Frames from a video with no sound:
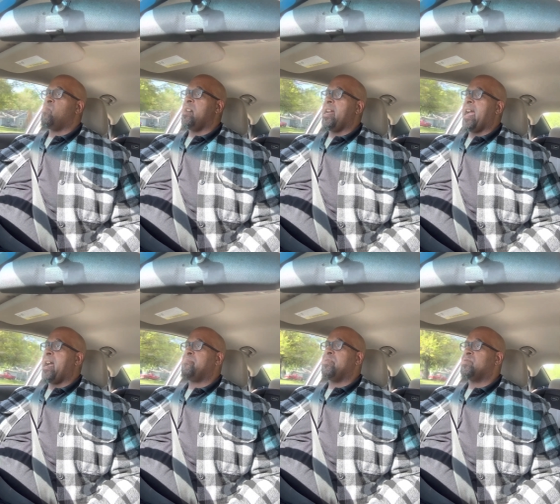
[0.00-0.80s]
What
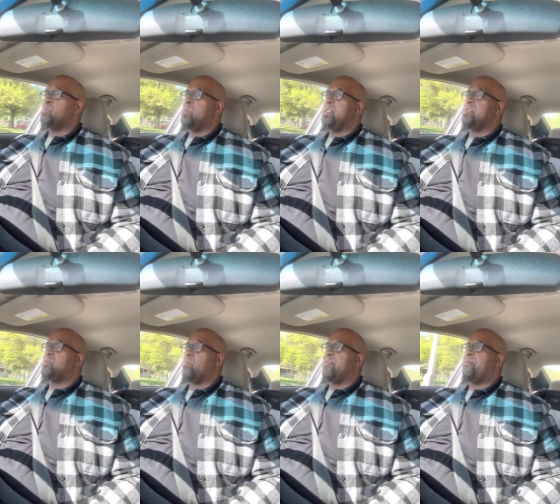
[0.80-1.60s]
happened 20,
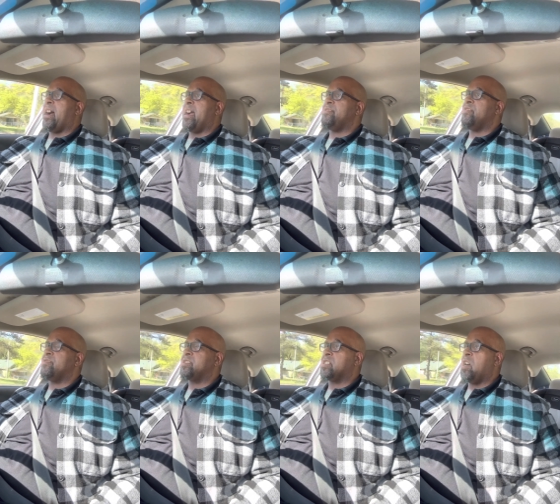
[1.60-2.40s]
25
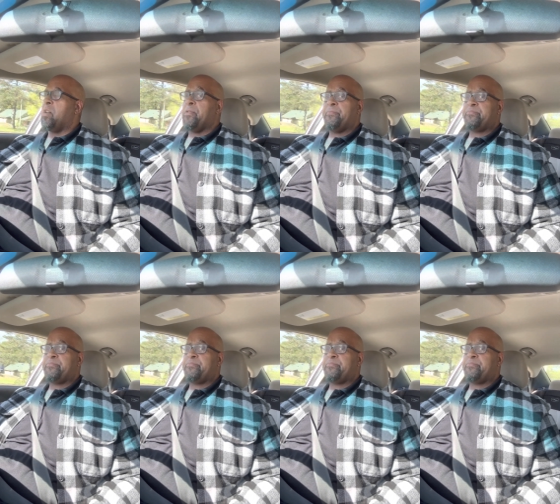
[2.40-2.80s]
years ago